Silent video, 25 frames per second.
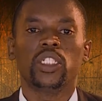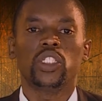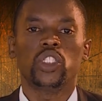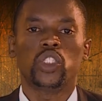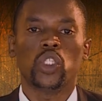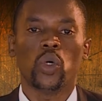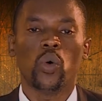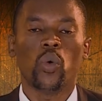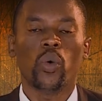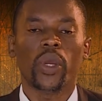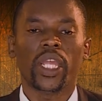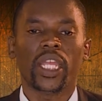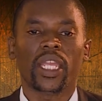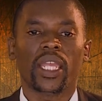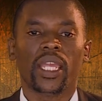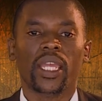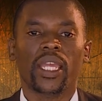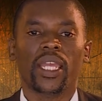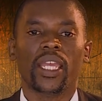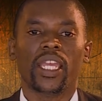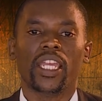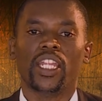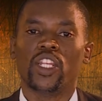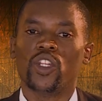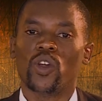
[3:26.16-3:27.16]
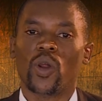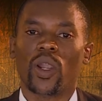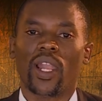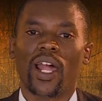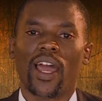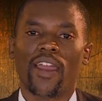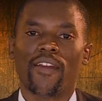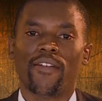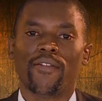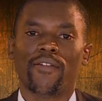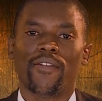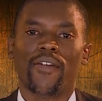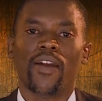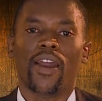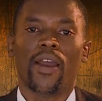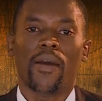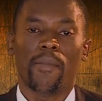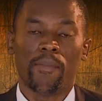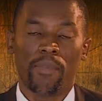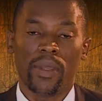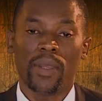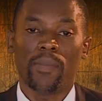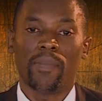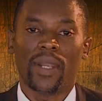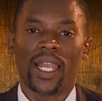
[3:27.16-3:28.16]
doing in your life.
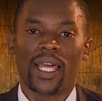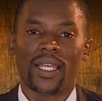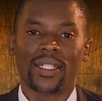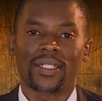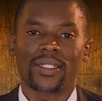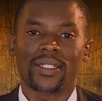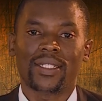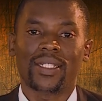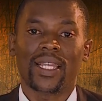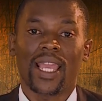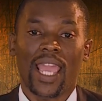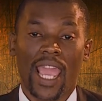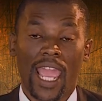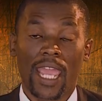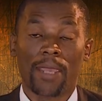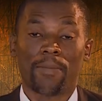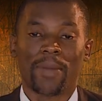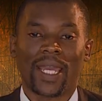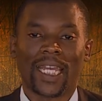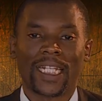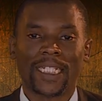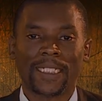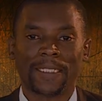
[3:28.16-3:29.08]
Be blessed. Amen.